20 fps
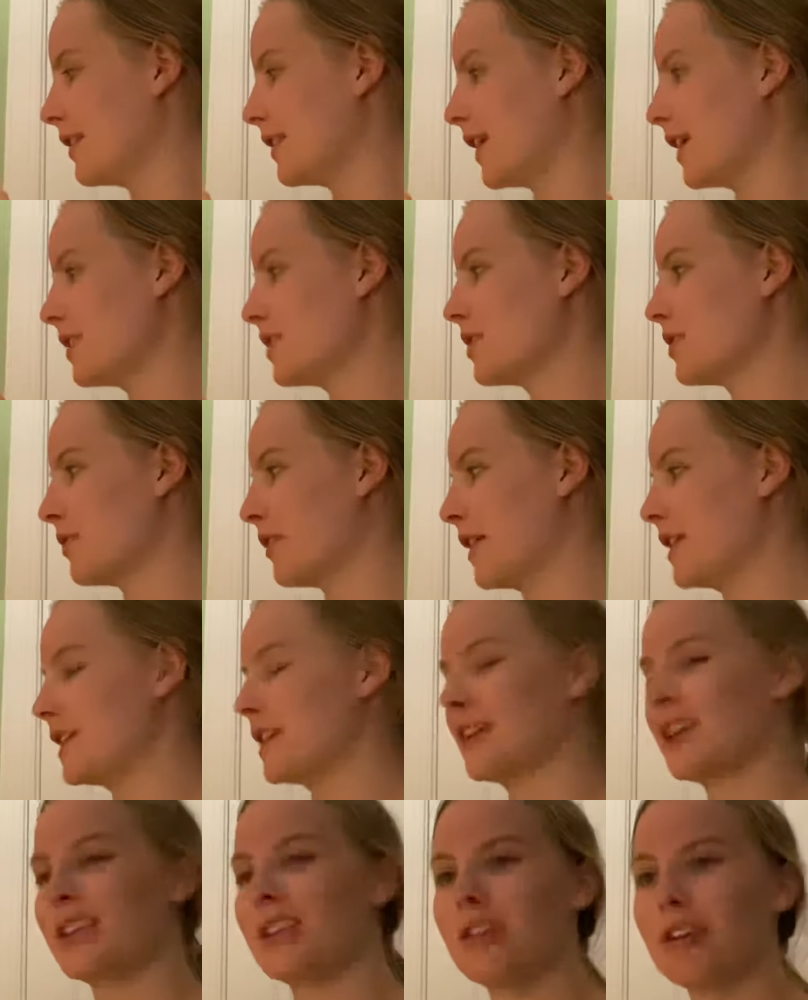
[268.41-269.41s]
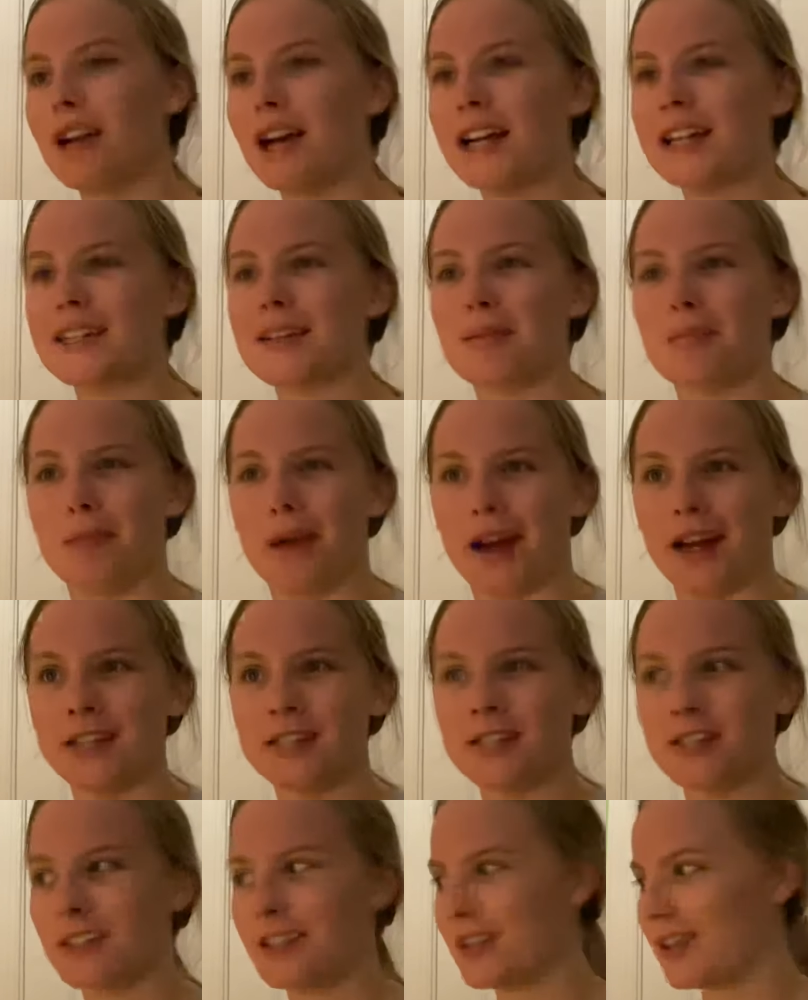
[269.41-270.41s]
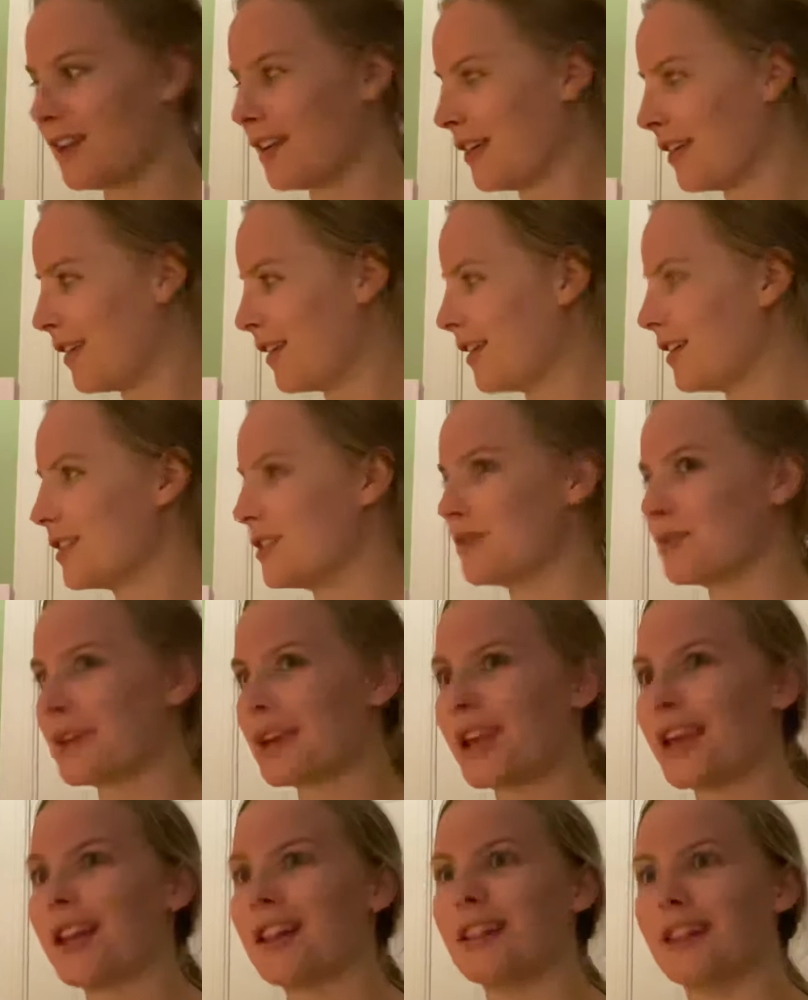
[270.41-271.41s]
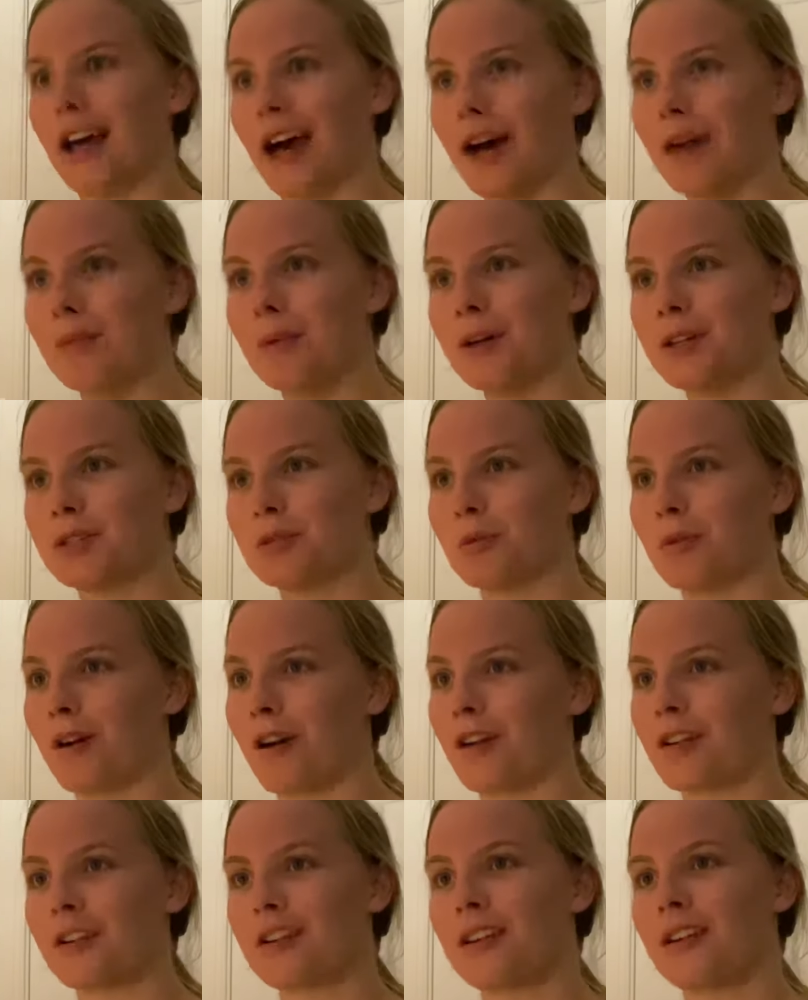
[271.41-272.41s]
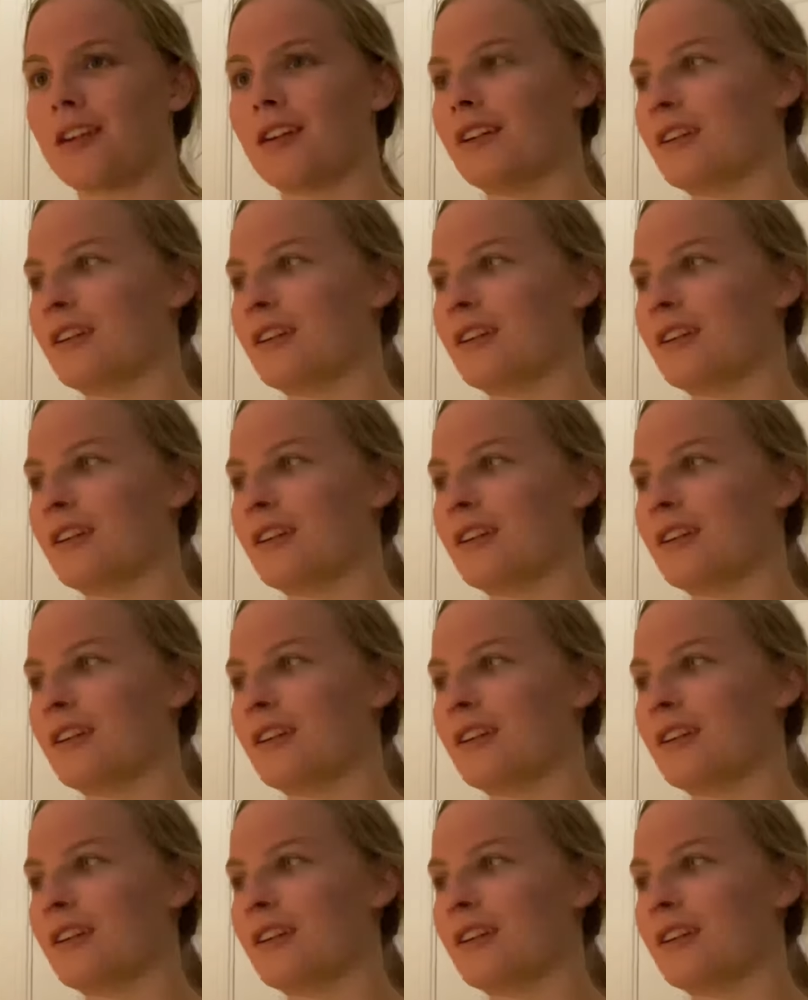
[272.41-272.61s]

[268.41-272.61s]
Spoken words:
That's crazy. Can you guys imagine drinking that much water?